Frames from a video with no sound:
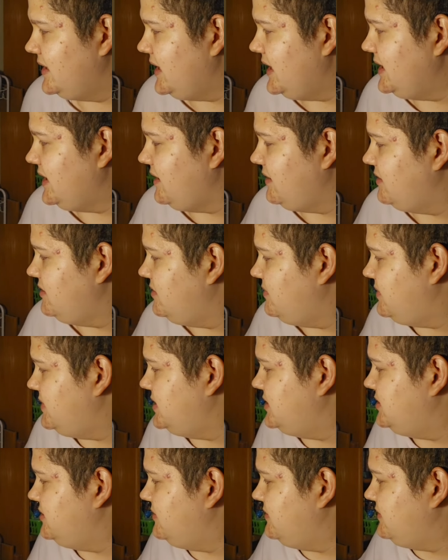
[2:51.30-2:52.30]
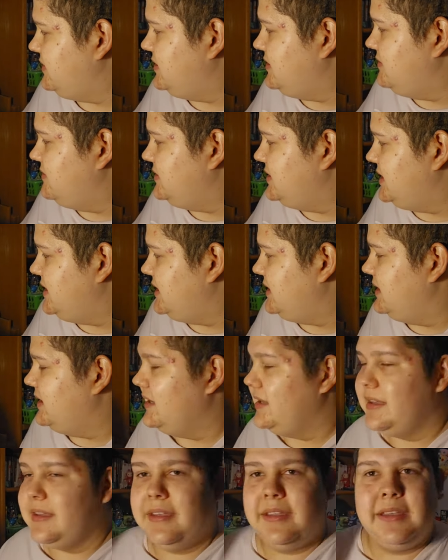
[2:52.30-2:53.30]
And I'm going to be using
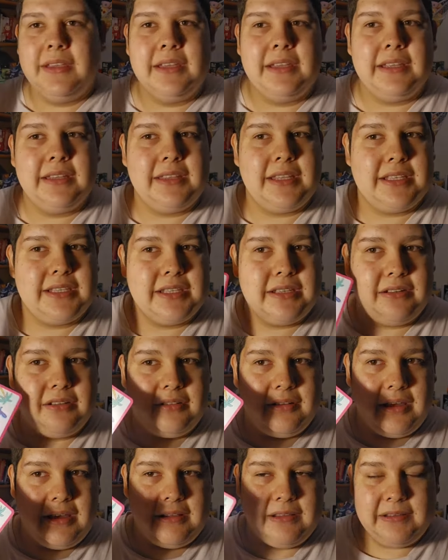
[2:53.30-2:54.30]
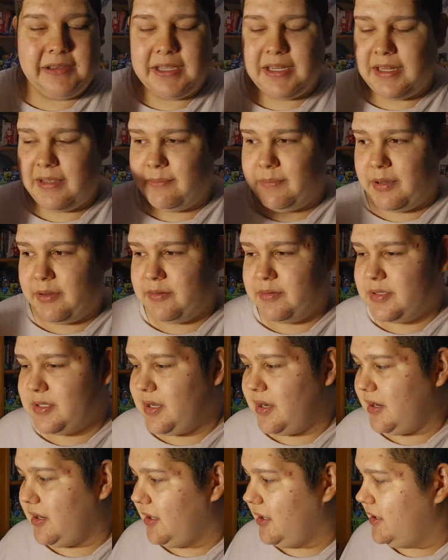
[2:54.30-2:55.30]
this little Hello Kitty
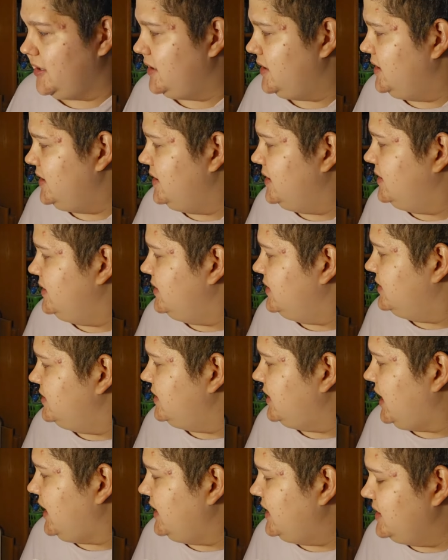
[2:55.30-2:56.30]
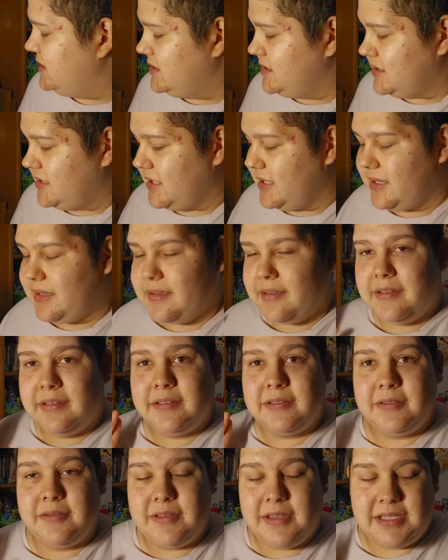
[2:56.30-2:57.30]
postcard to kind of just
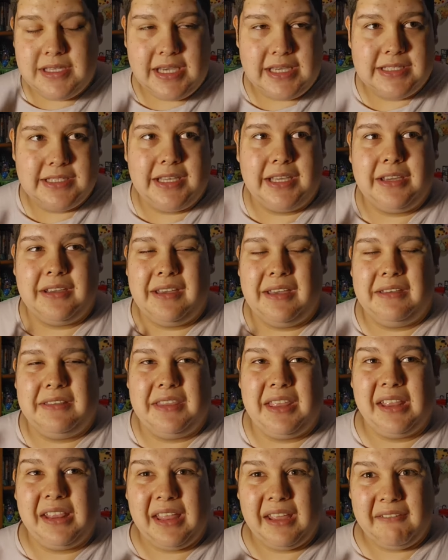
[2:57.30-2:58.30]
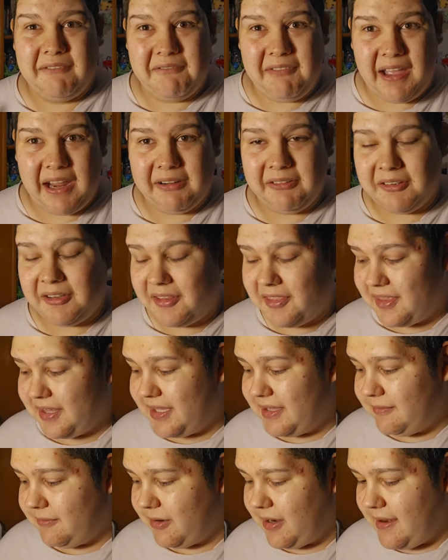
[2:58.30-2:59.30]
do the test, have that viral
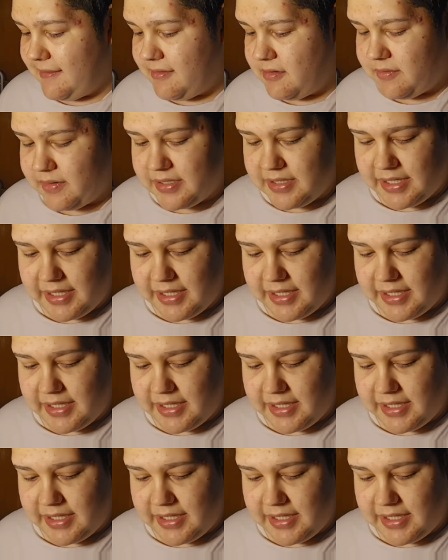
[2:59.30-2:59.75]
thing where everyone